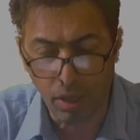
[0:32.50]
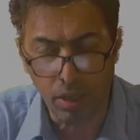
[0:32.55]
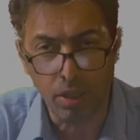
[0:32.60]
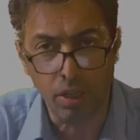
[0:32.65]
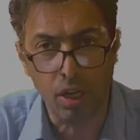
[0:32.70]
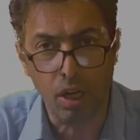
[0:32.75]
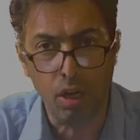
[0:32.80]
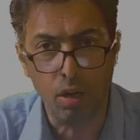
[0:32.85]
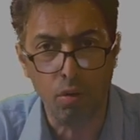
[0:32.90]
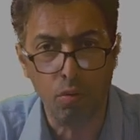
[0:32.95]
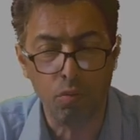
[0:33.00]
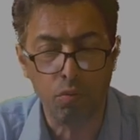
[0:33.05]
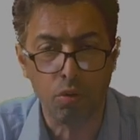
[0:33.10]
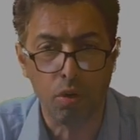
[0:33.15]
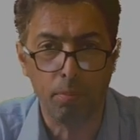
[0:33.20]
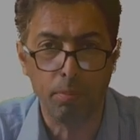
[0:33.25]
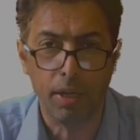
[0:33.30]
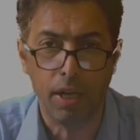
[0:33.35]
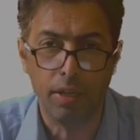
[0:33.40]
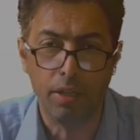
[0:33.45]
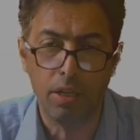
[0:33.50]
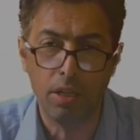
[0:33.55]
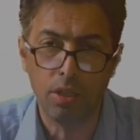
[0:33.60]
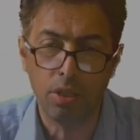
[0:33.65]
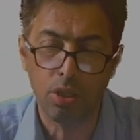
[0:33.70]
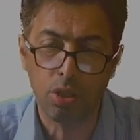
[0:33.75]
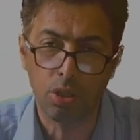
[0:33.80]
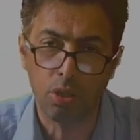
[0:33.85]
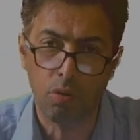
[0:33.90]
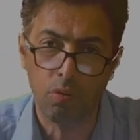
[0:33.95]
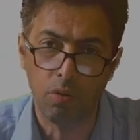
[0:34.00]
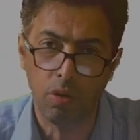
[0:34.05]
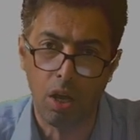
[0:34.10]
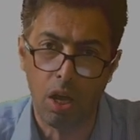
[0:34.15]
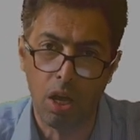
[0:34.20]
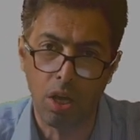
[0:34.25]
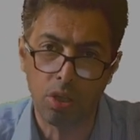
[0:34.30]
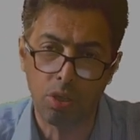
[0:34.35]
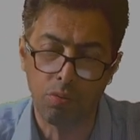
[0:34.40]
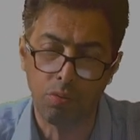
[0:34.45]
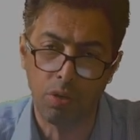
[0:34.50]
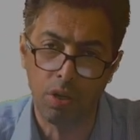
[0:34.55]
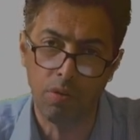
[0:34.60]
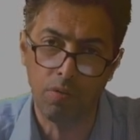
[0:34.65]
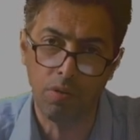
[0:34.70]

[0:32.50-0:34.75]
Now, from the analysis of last few